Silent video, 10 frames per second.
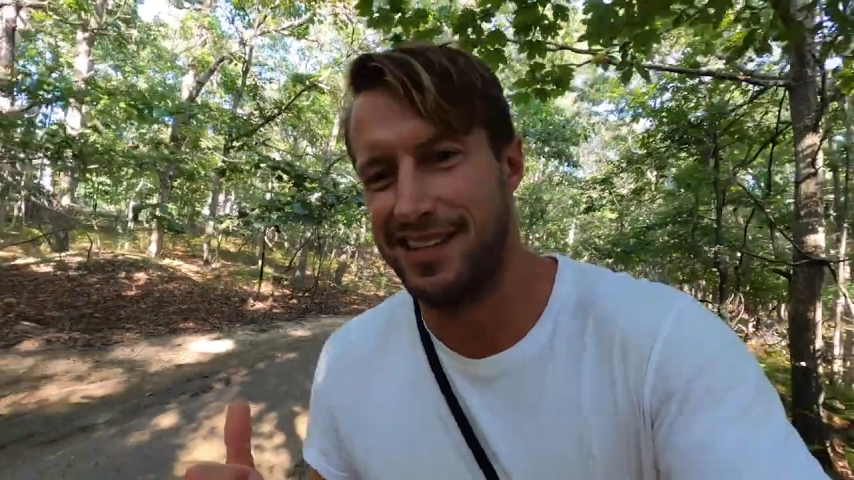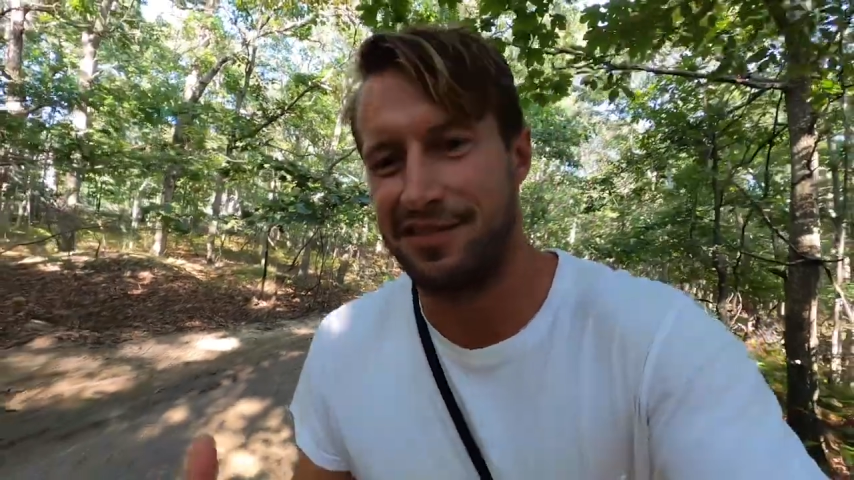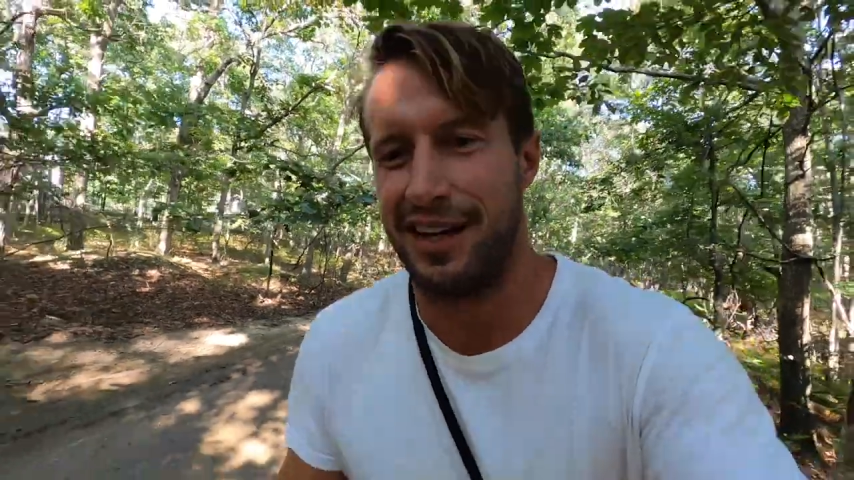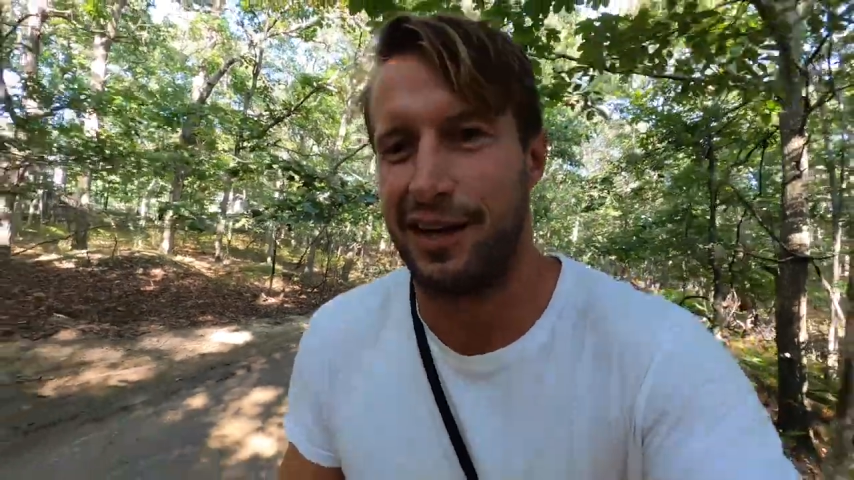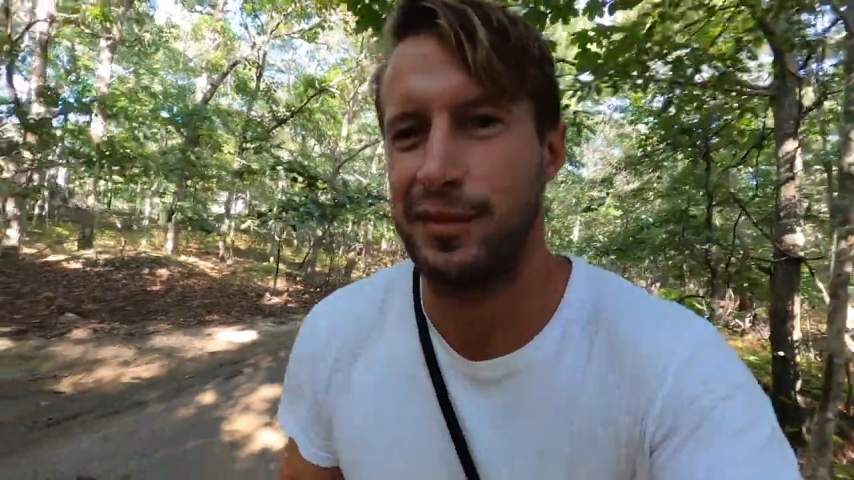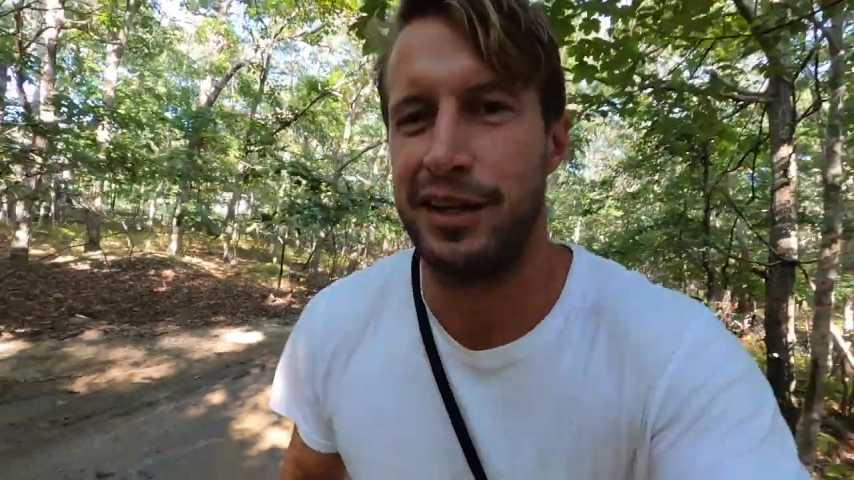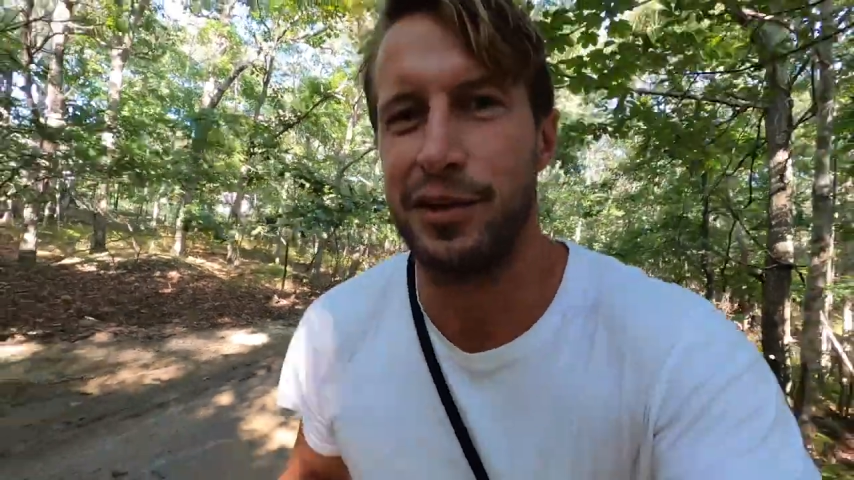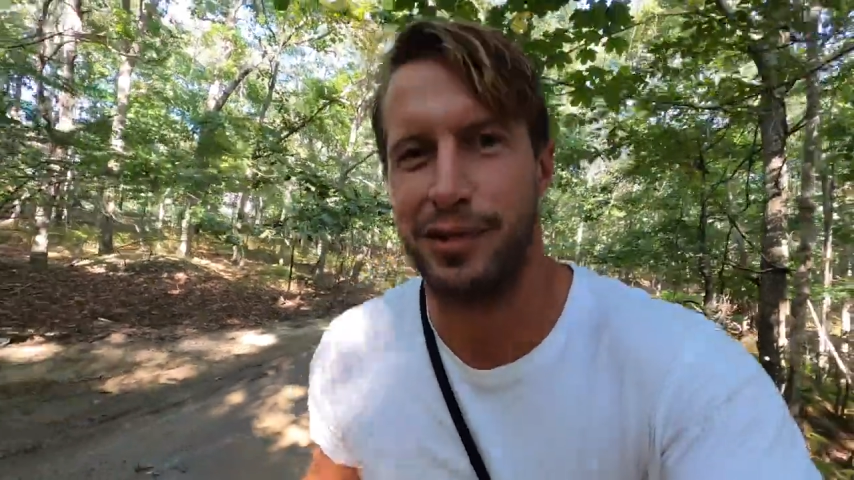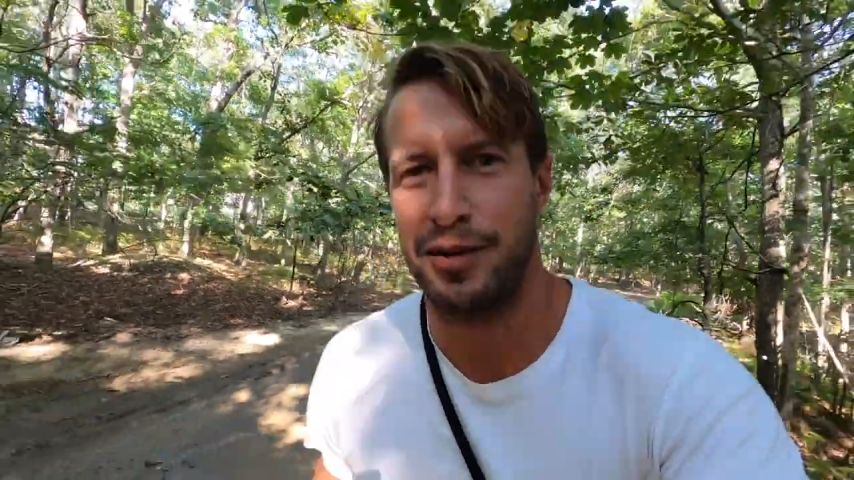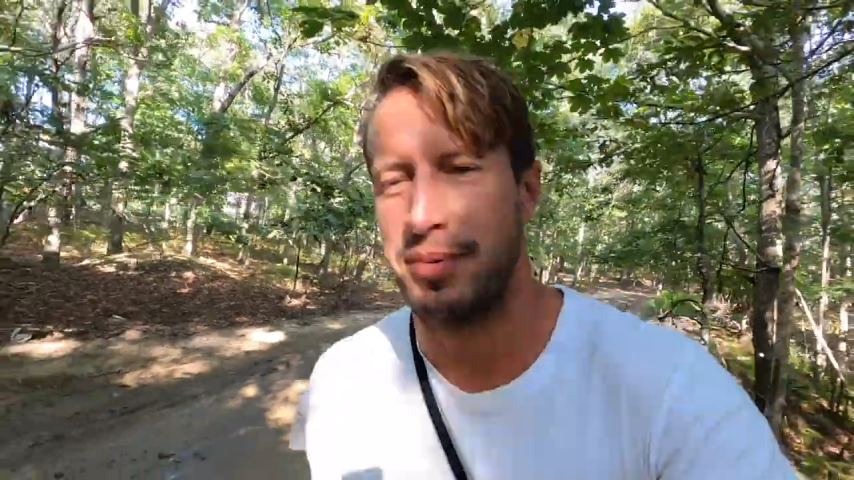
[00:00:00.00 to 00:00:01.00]
environment
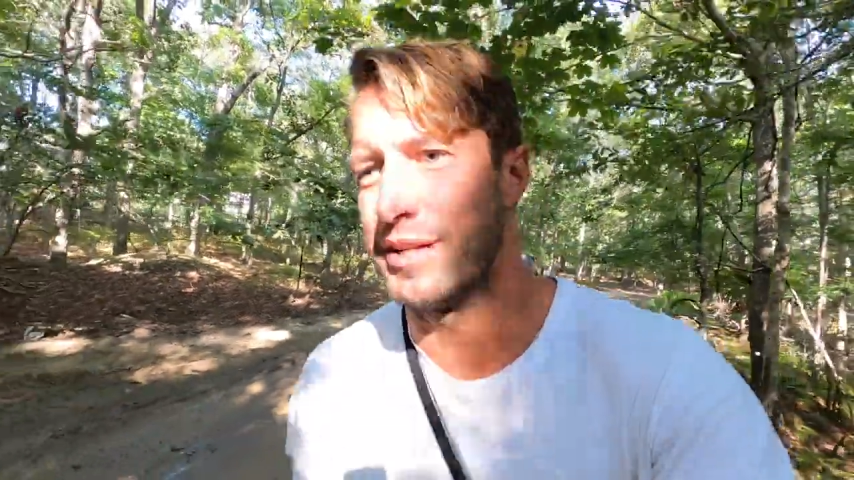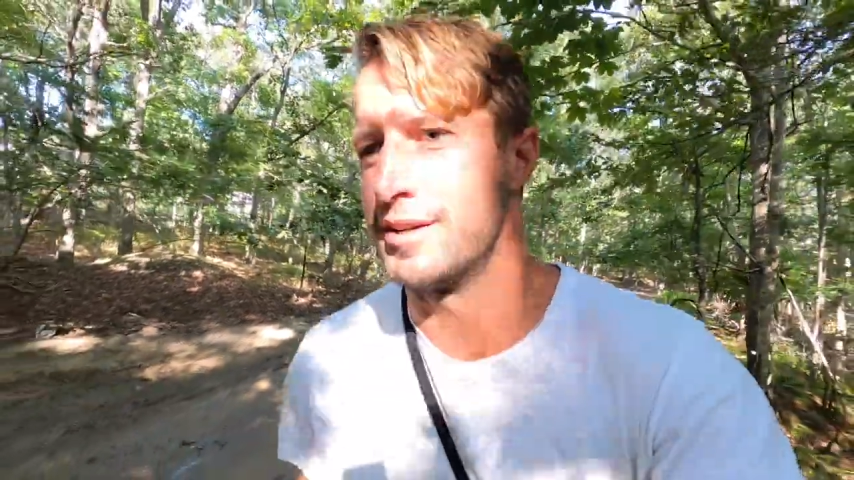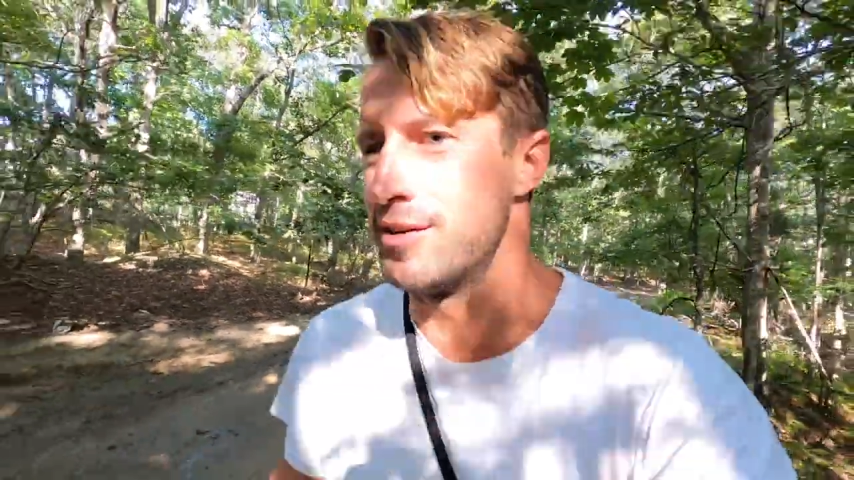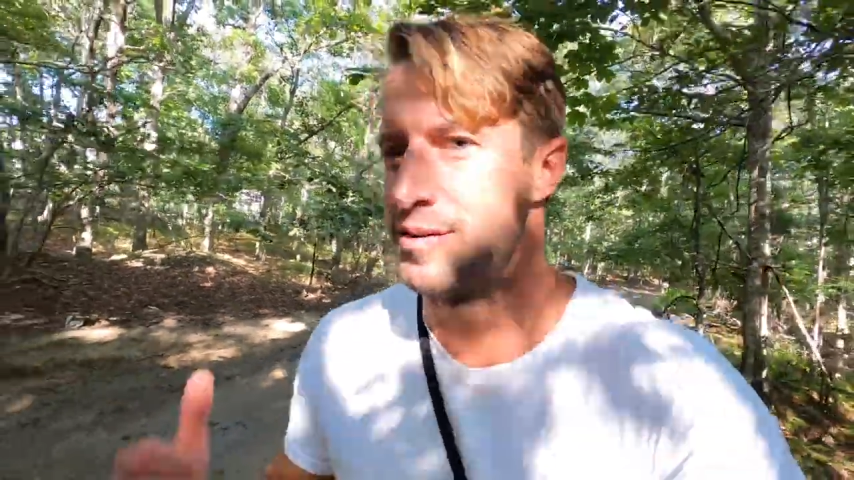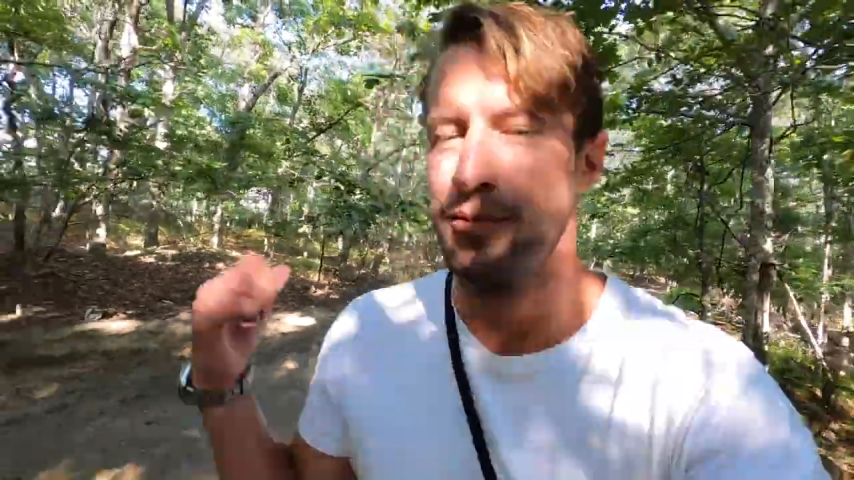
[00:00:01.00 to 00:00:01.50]
you wanna be in